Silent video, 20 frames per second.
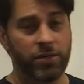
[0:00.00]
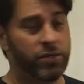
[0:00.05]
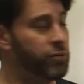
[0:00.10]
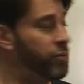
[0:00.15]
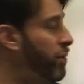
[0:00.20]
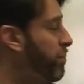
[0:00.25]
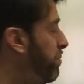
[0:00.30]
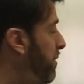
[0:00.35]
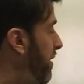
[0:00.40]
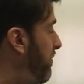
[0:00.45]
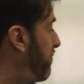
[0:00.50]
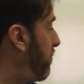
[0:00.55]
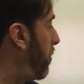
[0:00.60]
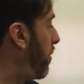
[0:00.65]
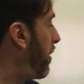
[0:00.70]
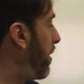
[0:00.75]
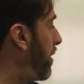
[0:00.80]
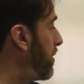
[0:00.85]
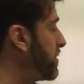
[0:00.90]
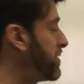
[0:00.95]
Do we play
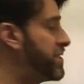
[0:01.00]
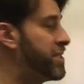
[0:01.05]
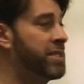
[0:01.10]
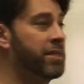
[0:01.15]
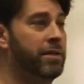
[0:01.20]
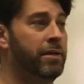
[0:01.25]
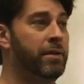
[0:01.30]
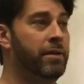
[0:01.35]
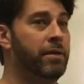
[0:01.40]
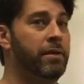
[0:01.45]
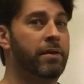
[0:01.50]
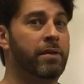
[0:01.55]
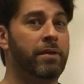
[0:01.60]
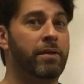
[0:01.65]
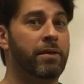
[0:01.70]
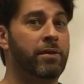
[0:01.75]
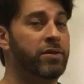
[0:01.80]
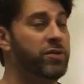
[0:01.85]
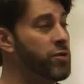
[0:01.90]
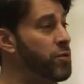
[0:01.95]
4 hearts?
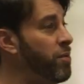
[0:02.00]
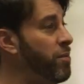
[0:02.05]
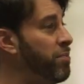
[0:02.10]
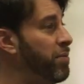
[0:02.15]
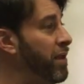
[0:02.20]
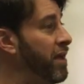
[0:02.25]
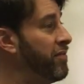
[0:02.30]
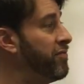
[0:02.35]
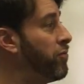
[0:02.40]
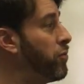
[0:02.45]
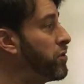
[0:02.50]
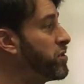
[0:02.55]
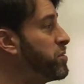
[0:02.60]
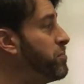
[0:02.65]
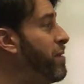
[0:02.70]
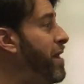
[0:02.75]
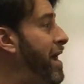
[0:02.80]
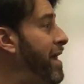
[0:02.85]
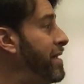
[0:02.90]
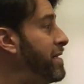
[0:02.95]
Do we play 4
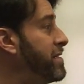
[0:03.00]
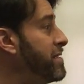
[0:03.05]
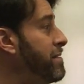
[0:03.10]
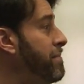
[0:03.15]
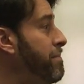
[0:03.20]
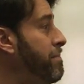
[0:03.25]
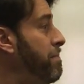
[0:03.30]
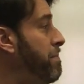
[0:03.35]
spades?